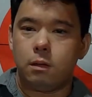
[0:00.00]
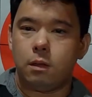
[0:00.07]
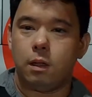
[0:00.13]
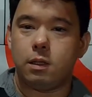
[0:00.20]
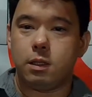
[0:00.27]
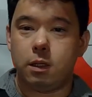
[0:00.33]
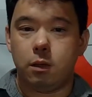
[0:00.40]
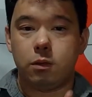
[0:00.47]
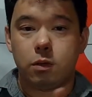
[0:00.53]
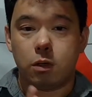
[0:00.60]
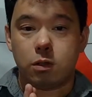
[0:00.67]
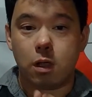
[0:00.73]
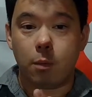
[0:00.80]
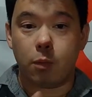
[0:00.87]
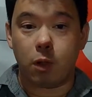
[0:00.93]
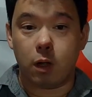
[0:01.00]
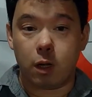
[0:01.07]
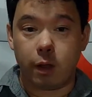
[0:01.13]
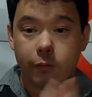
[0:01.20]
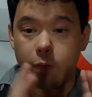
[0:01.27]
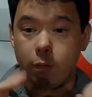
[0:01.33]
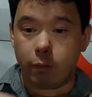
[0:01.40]
Let's see who shows up. We're going to
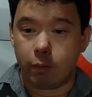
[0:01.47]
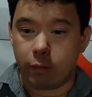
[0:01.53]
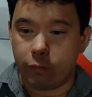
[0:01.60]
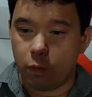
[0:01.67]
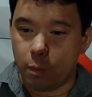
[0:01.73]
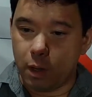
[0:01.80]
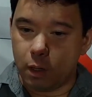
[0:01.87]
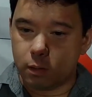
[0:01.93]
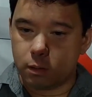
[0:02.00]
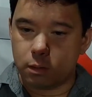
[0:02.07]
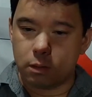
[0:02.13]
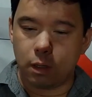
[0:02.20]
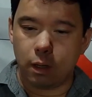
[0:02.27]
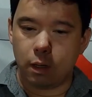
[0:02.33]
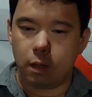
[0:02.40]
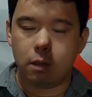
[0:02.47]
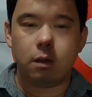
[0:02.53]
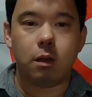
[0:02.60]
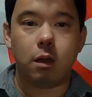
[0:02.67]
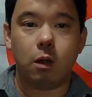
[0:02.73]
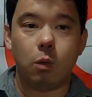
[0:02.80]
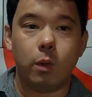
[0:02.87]
give everyone a few minutes,
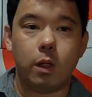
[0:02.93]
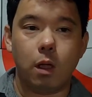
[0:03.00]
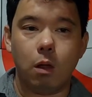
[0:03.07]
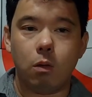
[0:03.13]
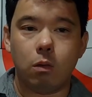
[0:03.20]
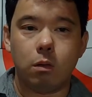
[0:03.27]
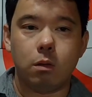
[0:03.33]
and here we go.